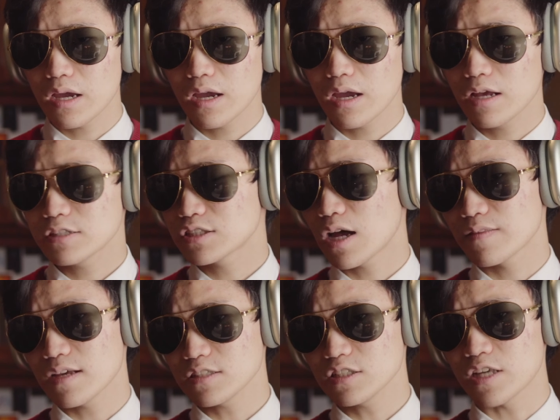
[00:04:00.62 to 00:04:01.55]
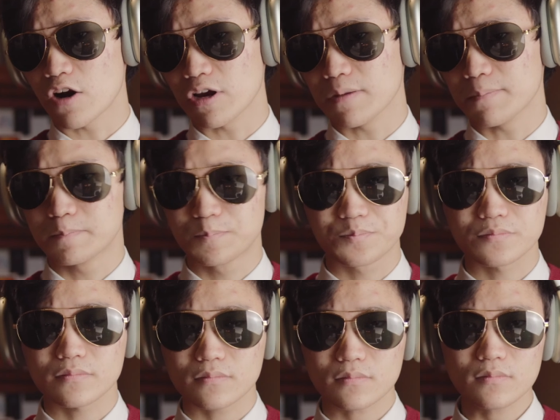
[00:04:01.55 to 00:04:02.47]
it's not necessary.
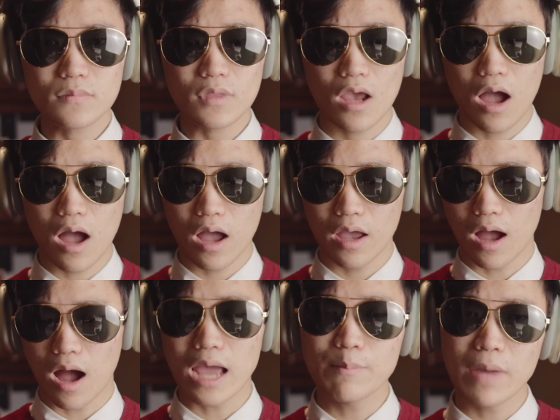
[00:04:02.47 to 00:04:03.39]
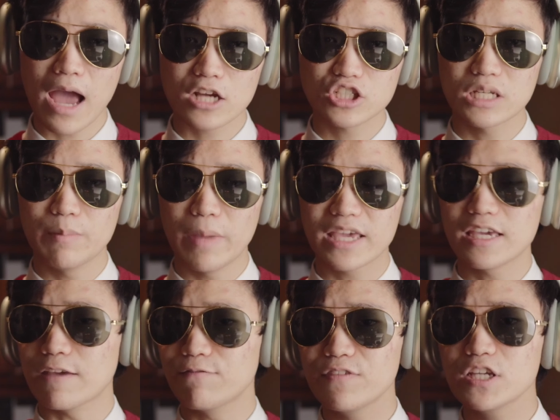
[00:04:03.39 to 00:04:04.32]
I'm actually making
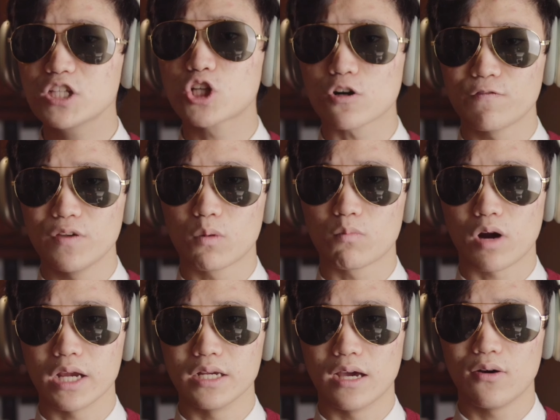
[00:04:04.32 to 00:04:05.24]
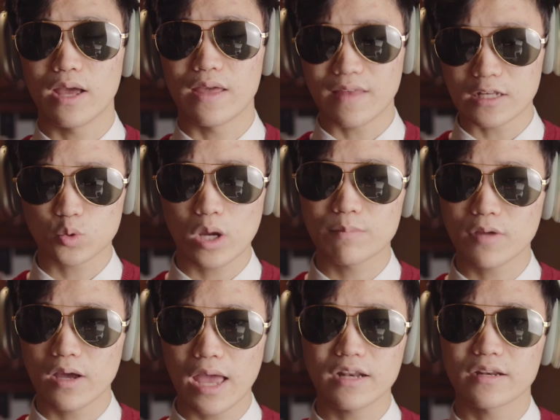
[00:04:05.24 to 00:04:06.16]
a feature film right now, and that's why I'm
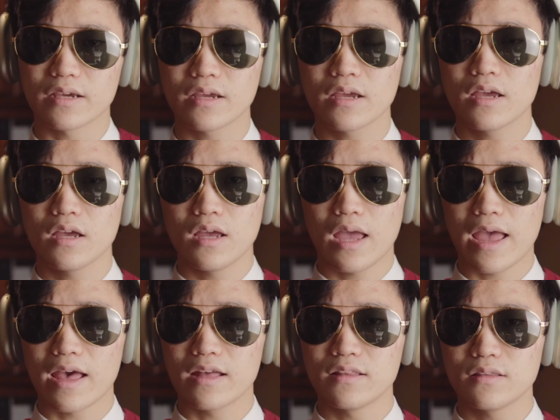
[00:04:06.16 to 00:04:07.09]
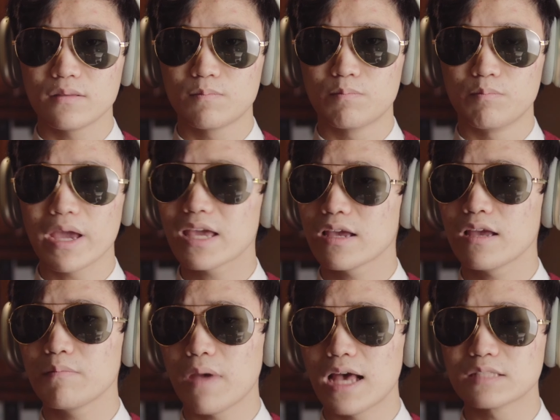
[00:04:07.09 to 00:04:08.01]
not editing and
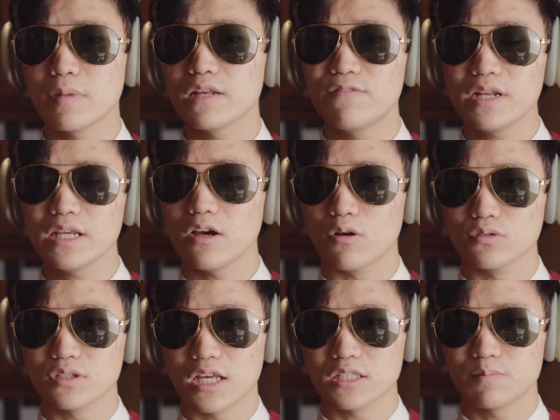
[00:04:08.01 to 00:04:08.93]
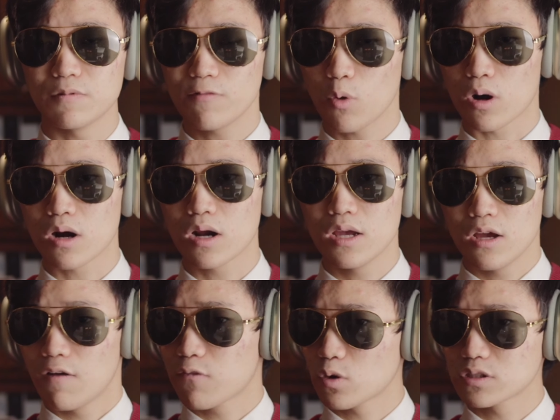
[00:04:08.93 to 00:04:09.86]
making as many videos as before.
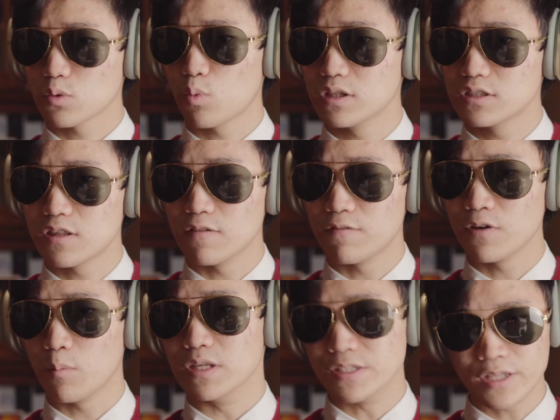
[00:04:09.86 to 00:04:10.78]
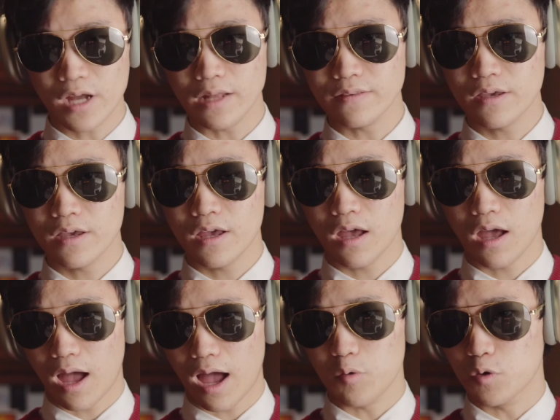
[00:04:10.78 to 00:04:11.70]
Of course, once the film is done,
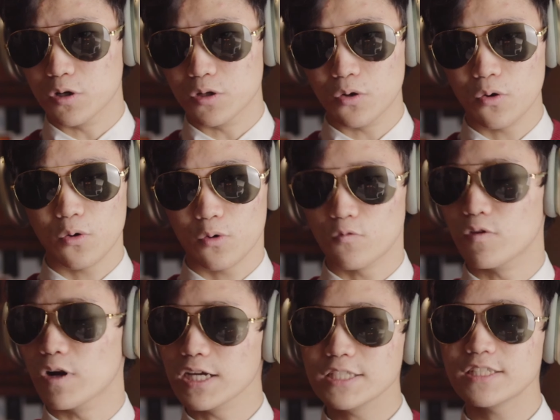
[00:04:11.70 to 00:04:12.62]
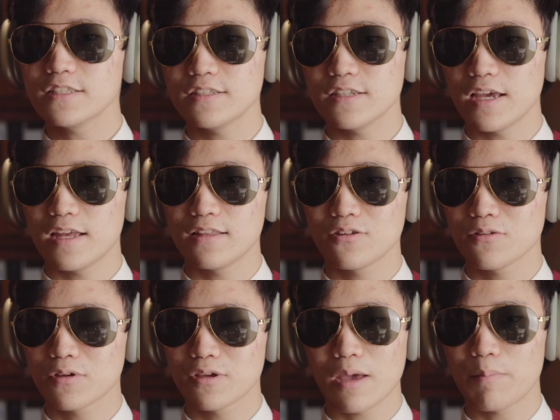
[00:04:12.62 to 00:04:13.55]
I will release it
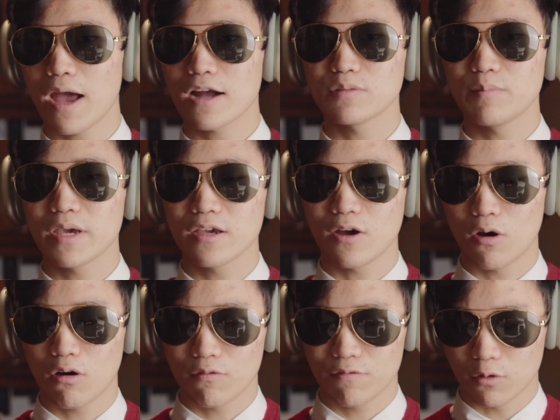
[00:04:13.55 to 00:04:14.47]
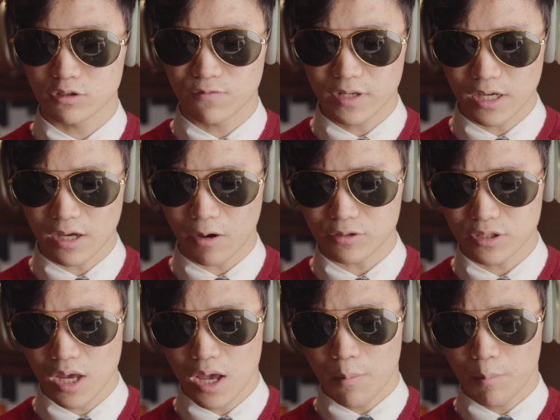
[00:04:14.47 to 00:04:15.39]
and get back to making all of those videos.
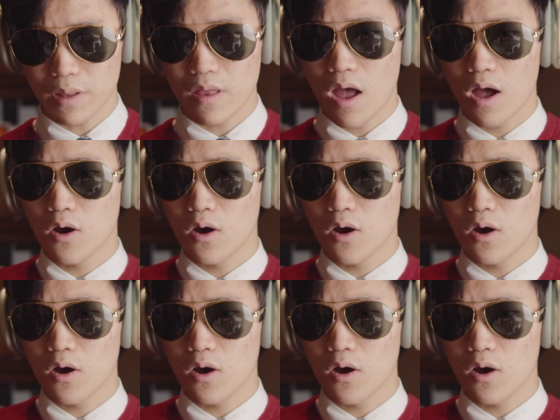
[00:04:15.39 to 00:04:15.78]
But